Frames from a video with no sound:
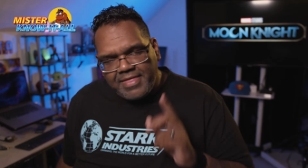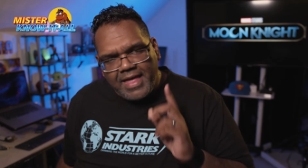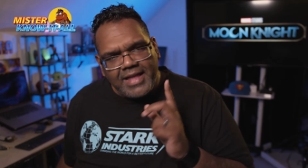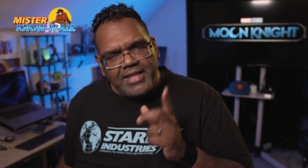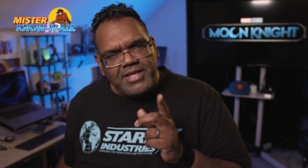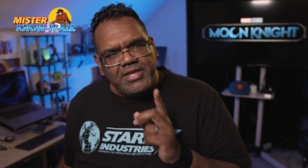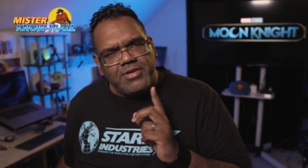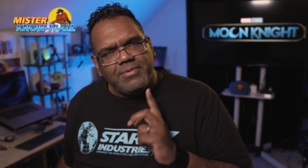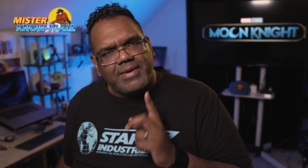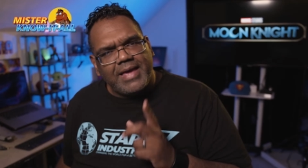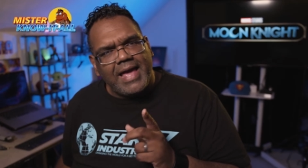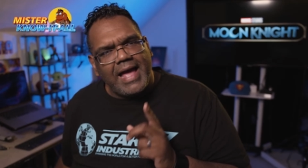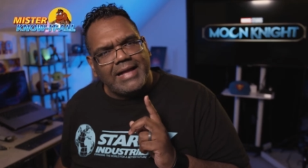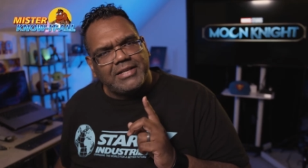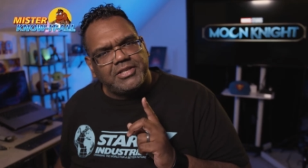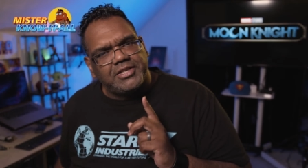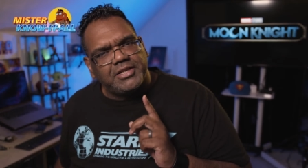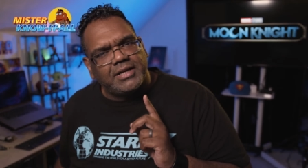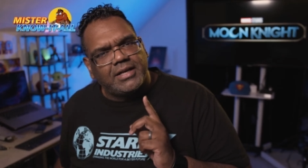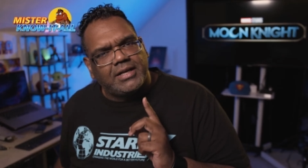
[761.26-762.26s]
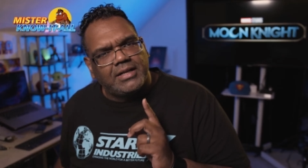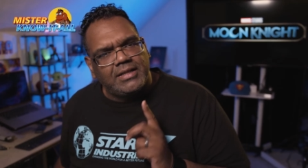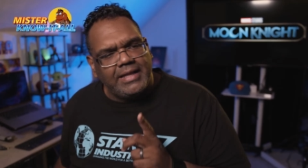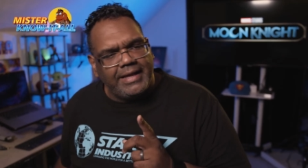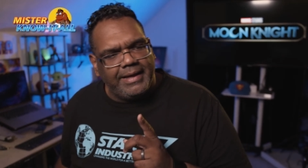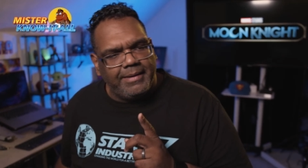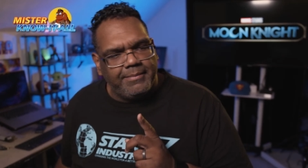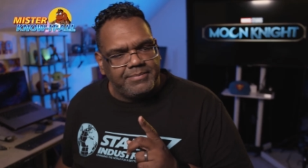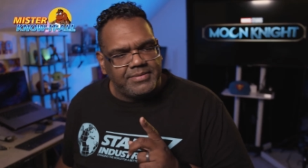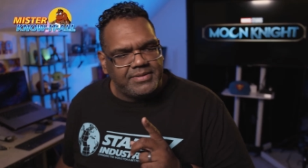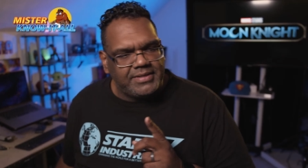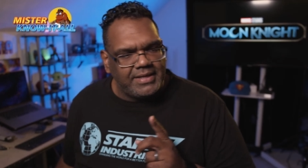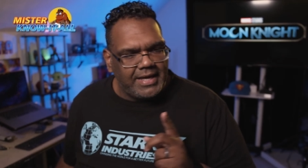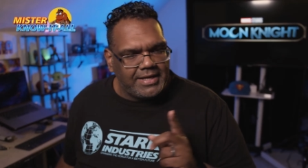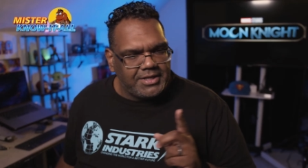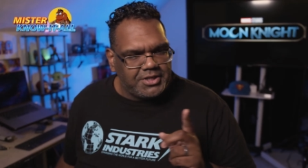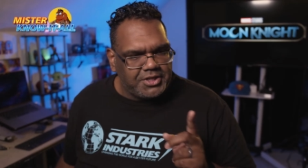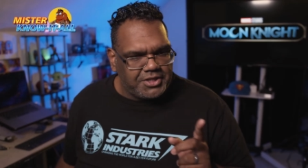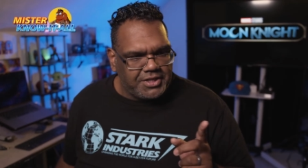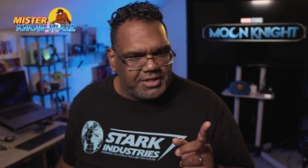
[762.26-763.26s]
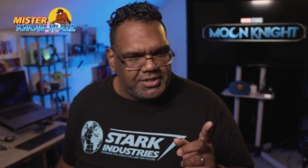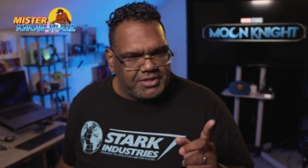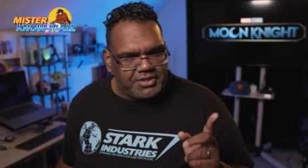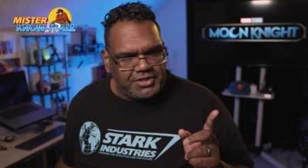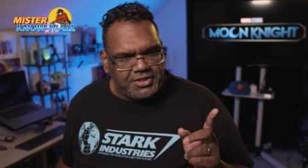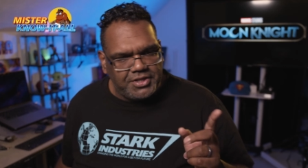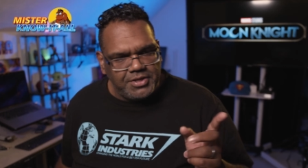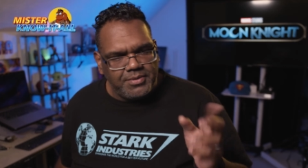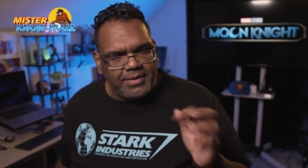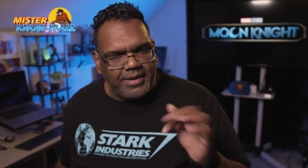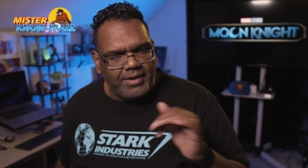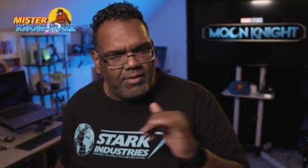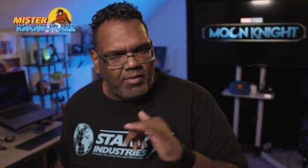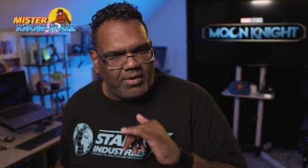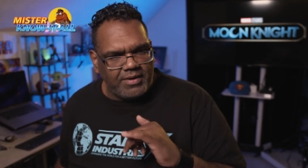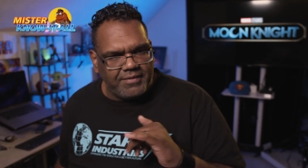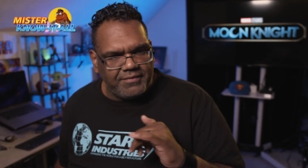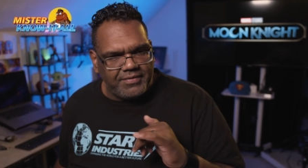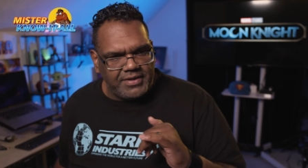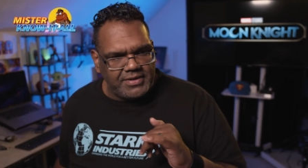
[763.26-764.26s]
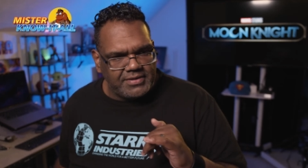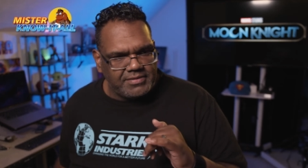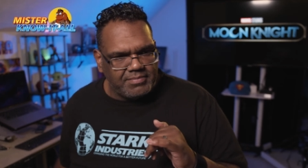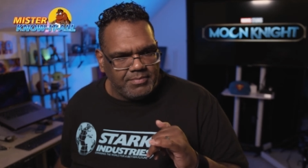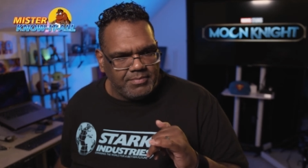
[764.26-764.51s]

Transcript: then you catch a glimpse as she's doing one of these